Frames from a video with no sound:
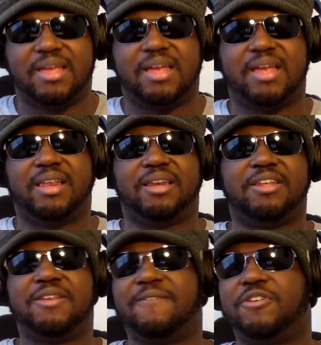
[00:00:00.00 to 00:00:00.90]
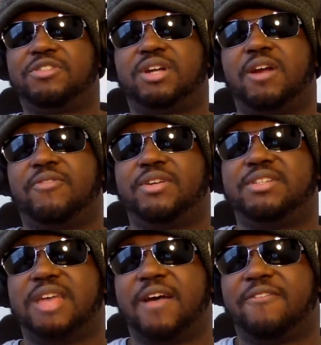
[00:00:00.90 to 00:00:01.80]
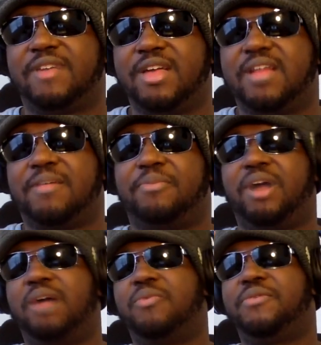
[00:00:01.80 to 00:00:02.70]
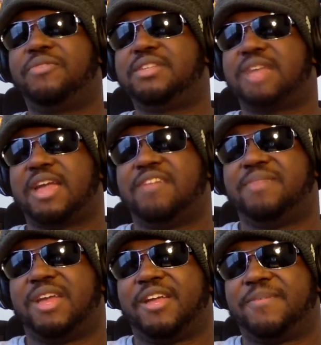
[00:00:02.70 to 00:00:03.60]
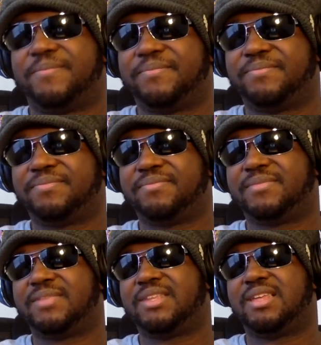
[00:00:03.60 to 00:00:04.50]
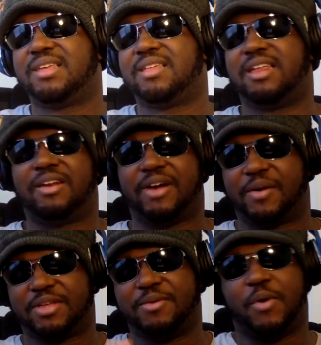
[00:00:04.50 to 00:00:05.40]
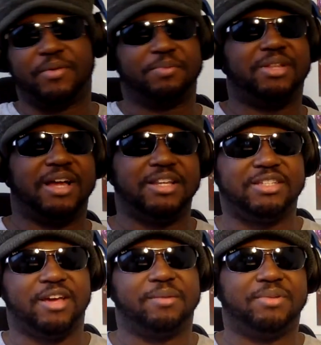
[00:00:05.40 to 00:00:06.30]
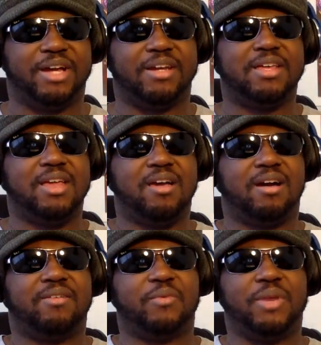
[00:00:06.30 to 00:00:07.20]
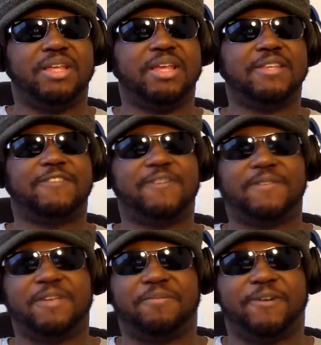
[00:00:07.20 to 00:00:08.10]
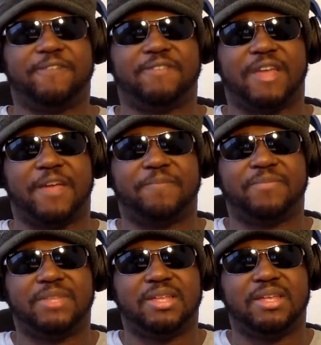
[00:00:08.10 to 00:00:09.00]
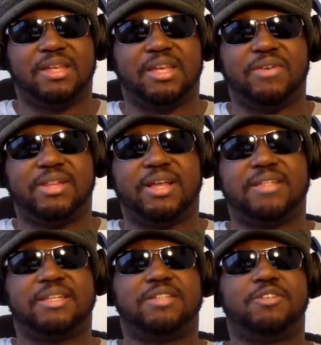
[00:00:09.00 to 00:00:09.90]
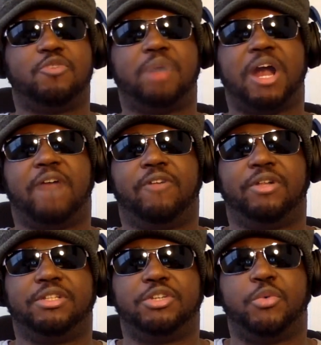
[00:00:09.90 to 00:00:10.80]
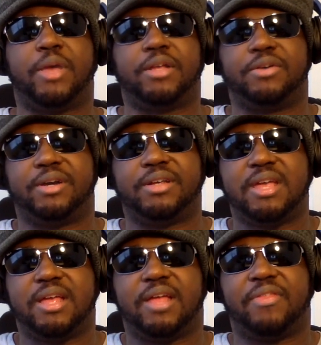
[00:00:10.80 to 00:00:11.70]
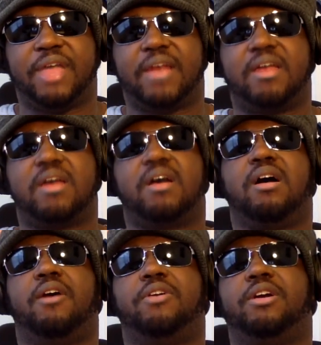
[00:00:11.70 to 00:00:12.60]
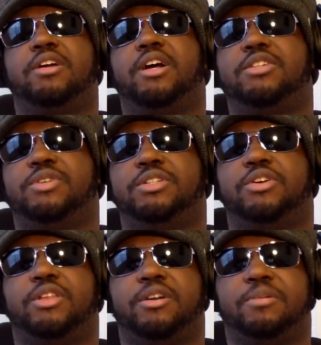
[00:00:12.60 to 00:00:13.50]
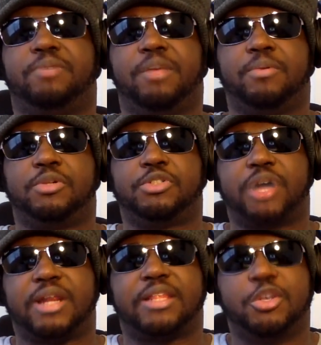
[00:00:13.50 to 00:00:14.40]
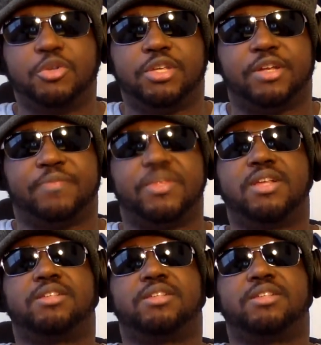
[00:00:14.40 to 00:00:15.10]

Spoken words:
And you didn't feel sorry for his death. The problem with this anime, I don't know, I'm going to keep going with the plot, and you stay on the plot. When it hit his 15th birthday, he realized he's too powerful and too ignorant, and that other countries or other people will try to use him.